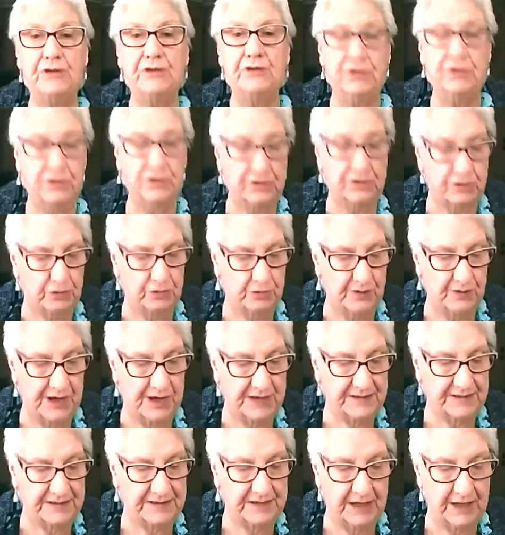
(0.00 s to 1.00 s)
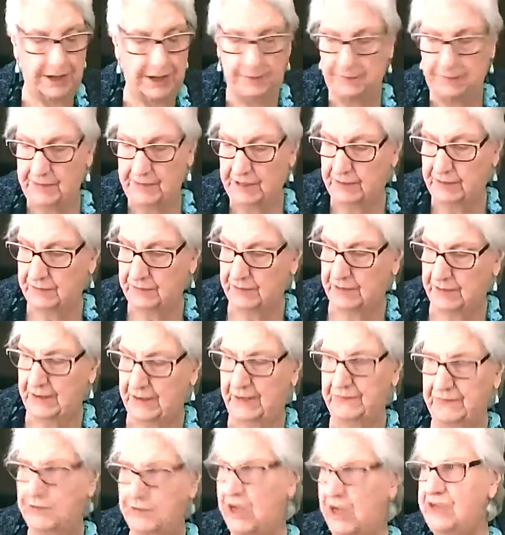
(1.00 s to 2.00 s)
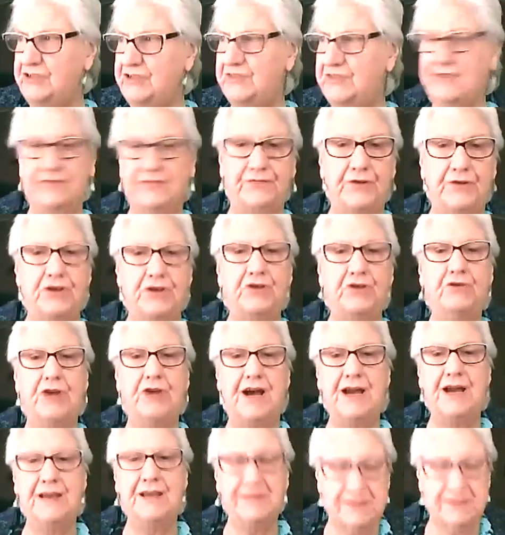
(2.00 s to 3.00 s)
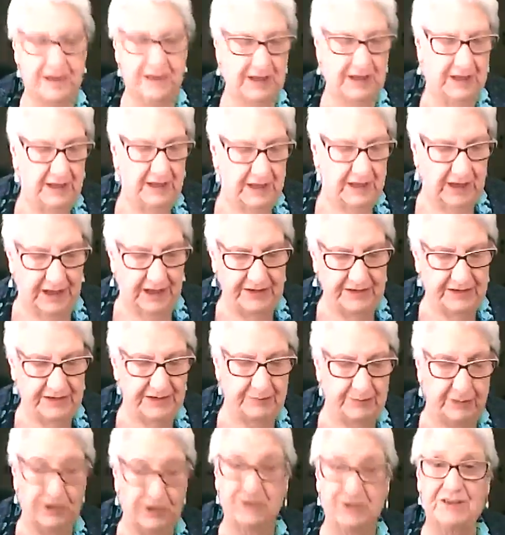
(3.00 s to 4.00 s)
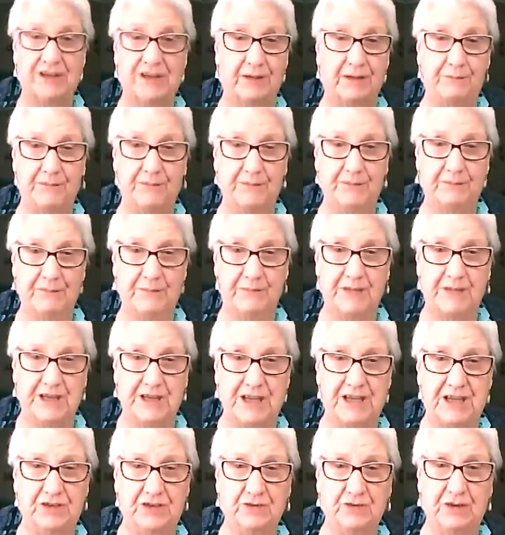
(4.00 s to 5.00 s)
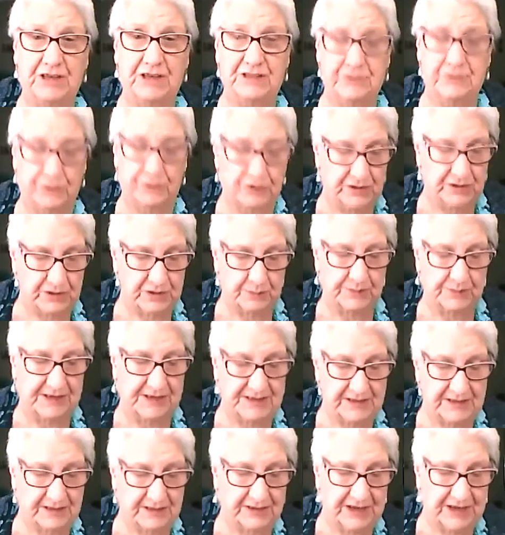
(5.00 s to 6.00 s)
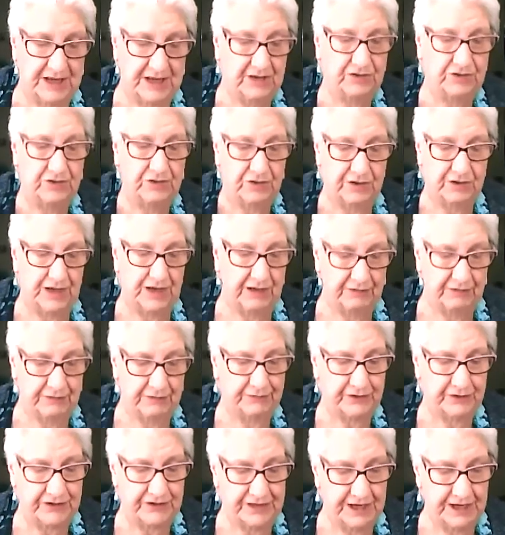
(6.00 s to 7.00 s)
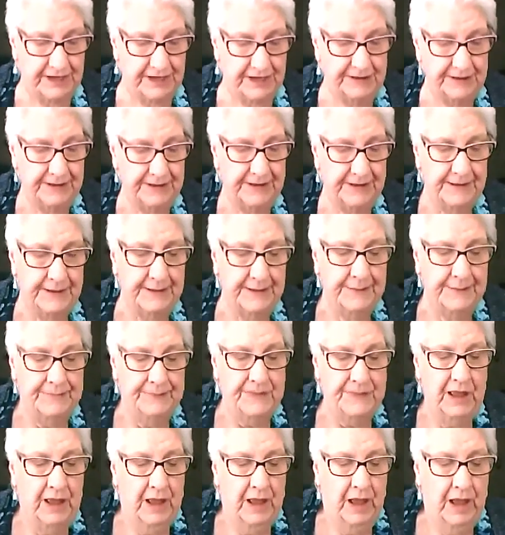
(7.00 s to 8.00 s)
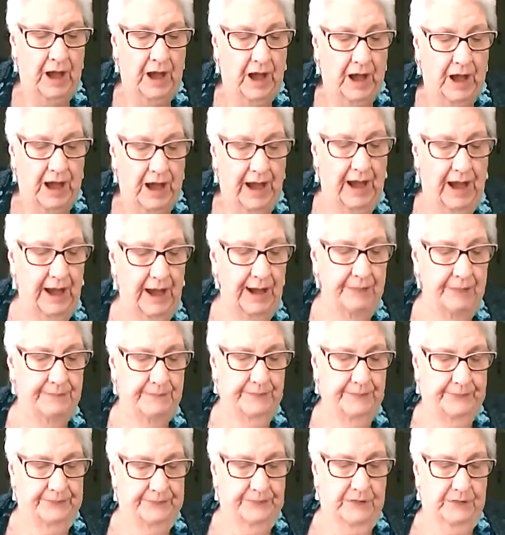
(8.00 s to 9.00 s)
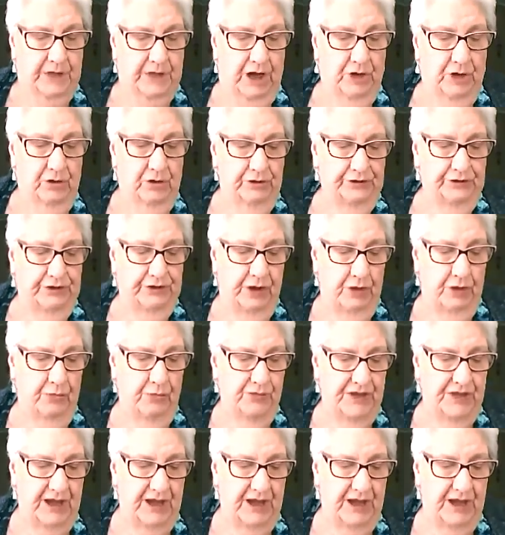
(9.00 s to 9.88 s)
you can always. I just for you guys, because the e-transfer is a basic 10, you can have it for 10. I also